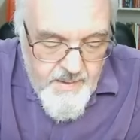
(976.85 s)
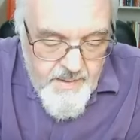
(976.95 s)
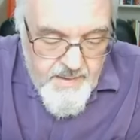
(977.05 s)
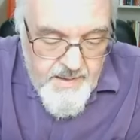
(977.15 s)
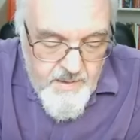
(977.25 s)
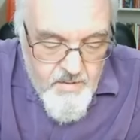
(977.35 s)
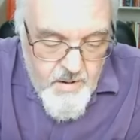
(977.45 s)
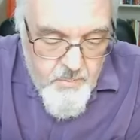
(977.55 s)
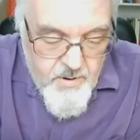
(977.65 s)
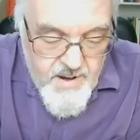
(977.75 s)
and hear
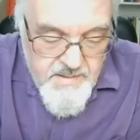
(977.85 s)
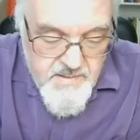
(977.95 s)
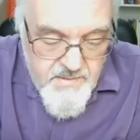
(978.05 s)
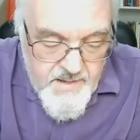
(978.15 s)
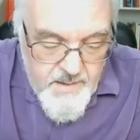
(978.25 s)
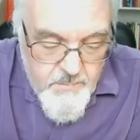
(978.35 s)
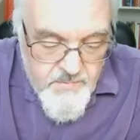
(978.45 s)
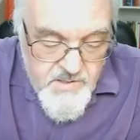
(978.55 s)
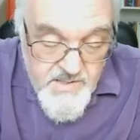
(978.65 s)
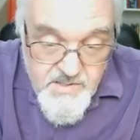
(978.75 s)
our prayers in the name of
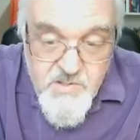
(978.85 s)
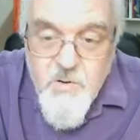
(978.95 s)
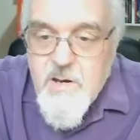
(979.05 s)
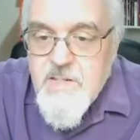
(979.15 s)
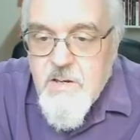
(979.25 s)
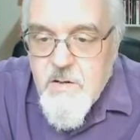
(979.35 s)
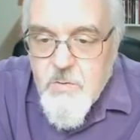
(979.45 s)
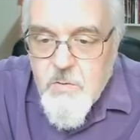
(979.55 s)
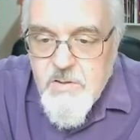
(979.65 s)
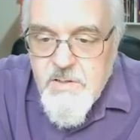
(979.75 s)
Jesus Christ our
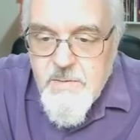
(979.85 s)
Lord.